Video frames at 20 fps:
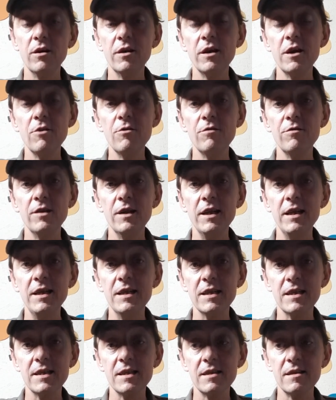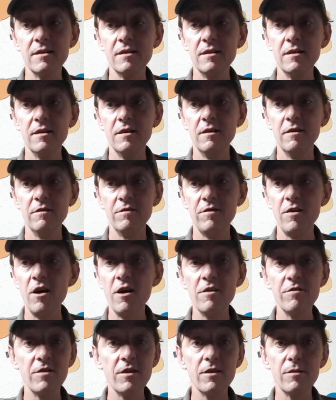I know of at least
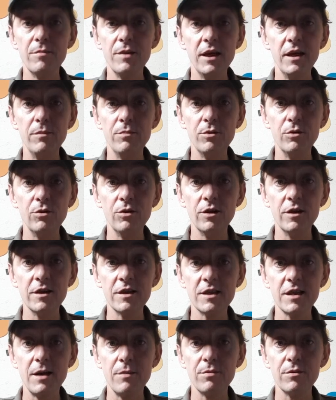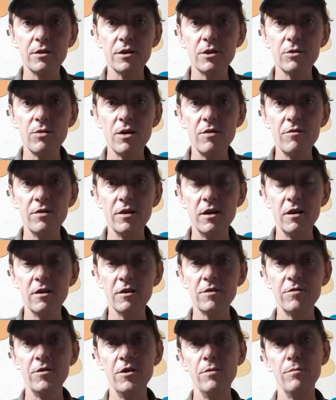5 other people that it's happened to over the
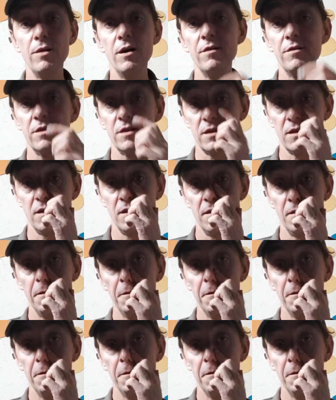last few months.